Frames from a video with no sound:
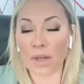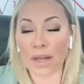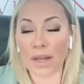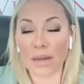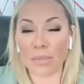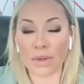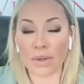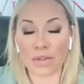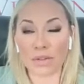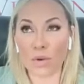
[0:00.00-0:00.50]
I
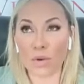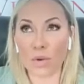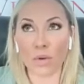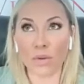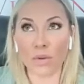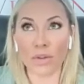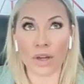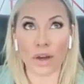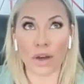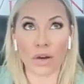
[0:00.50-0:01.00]
had been
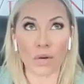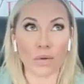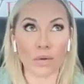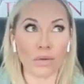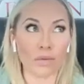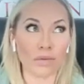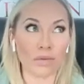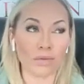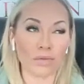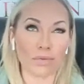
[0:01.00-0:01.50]
told
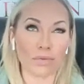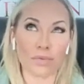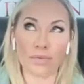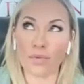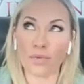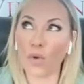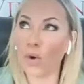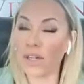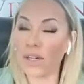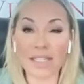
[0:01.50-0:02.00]
no
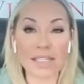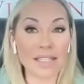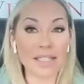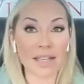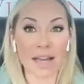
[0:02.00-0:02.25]
14